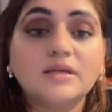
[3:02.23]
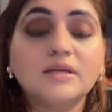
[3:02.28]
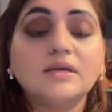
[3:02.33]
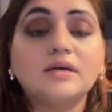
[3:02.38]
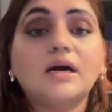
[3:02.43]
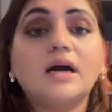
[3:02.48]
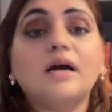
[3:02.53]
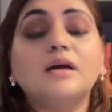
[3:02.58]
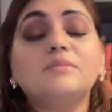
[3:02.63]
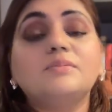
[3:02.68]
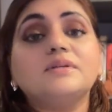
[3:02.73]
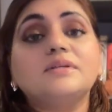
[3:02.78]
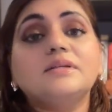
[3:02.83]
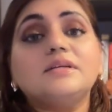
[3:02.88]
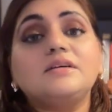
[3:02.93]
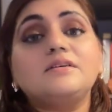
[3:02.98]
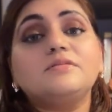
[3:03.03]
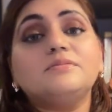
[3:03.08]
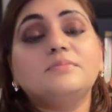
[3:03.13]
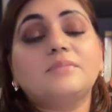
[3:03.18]
I
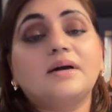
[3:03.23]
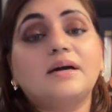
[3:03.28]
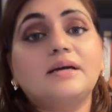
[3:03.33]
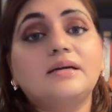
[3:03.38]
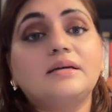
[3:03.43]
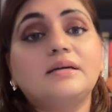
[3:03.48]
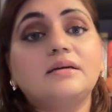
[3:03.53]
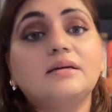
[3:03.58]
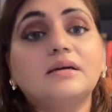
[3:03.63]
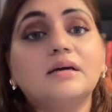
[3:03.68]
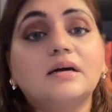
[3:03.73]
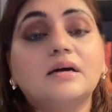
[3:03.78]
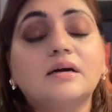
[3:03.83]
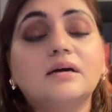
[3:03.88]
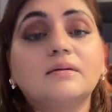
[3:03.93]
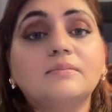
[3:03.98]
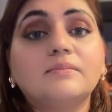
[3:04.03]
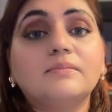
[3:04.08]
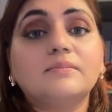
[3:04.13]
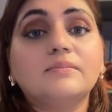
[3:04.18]
believe my
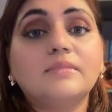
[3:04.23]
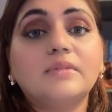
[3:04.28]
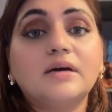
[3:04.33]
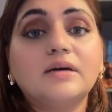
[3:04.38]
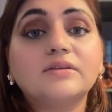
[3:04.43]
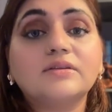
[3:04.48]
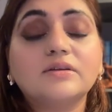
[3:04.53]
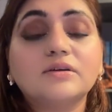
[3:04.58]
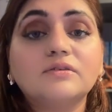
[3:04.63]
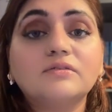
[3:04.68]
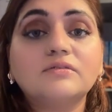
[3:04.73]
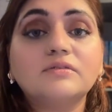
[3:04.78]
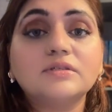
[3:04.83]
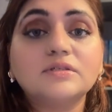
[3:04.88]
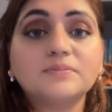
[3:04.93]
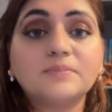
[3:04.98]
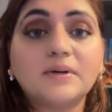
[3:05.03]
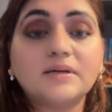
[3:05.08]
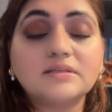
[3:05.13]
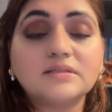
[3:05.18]
ethical
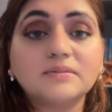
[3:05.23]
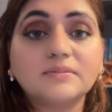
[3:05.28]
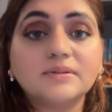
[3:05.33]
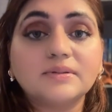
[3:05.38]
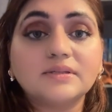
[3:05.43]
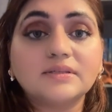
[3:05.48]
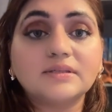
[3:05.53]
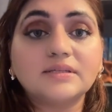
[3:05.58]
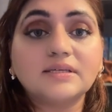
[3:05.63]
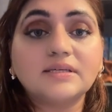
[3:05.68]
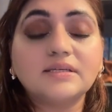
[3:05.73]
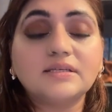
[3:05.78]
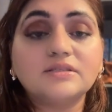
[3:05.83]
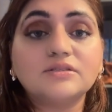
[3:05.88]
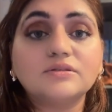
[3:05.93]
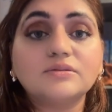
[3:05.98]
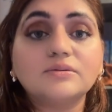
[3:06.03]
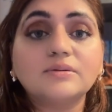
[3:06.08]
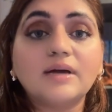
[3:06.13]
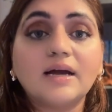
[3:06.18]
responsibility is
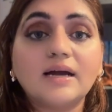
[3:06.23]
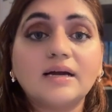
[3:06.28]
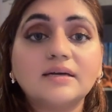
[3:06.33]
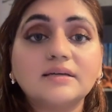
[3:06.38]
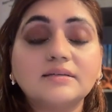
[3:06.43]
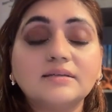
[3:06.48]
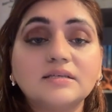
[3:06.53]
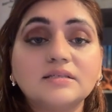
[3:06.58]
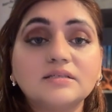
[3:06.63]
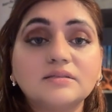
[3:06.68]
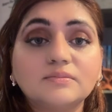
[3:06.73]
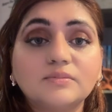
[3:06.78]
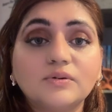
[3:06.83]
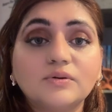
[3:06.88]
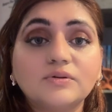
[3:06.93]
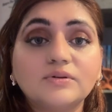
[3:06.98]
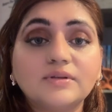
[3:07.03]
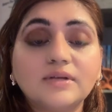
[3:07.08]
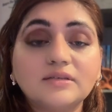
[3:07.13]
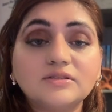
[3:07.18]
to act as
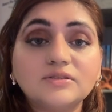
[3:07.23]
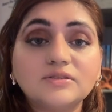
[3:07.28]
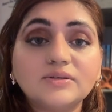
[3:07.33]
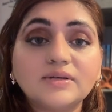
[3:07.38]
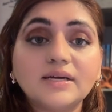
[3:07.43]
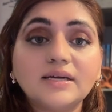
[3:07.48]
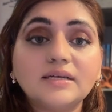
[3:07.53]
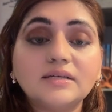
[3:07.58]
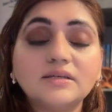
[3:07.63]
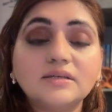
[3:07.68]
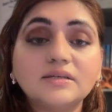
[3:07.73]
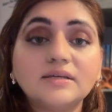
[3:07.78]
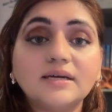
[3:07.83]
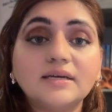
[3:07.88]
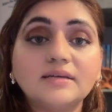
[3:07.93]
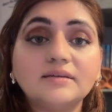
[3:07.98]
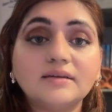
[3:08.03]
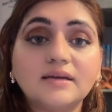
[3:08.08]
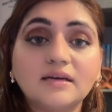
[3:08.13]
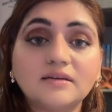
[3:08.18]
both educator
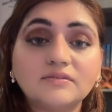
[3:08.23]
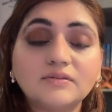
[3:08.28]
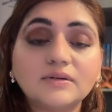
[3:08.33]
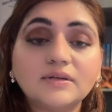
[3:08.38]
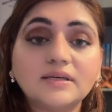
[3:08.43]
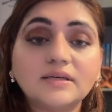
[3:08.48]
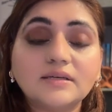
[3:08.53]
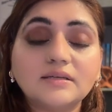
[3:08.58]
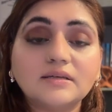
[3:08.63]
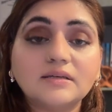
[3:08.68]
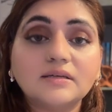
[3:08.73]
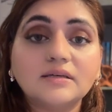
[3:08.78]
and advocate.